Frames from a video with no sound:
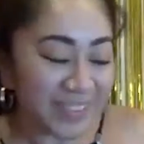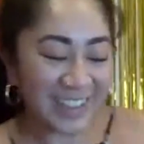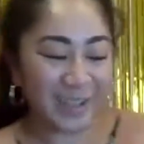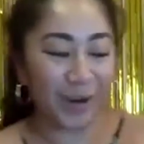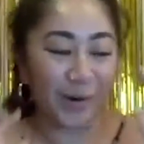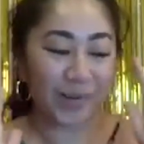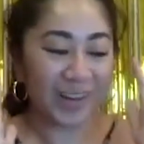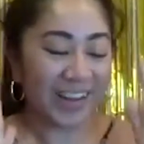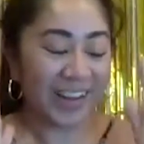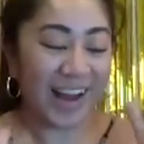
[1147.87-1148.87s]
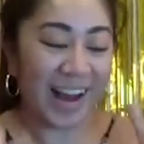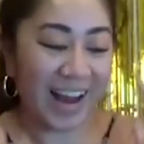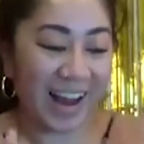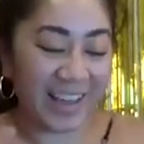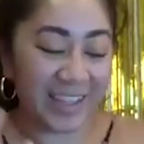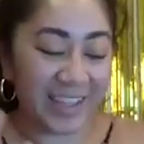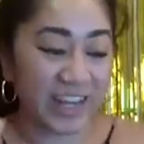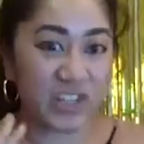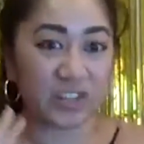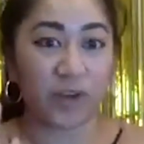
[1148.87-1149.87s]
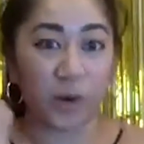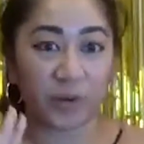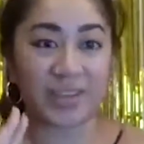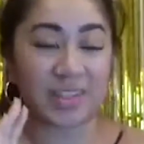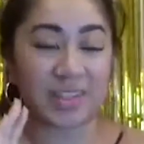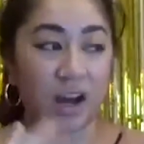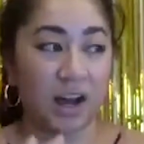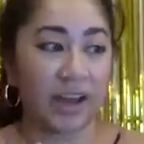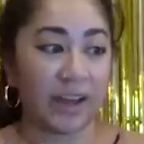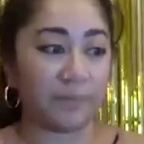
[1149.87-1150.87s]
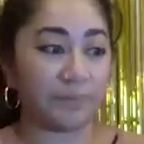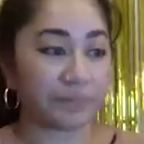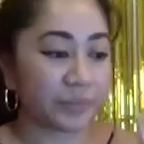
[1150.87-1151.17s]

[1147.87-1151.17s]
So I instead just focused on,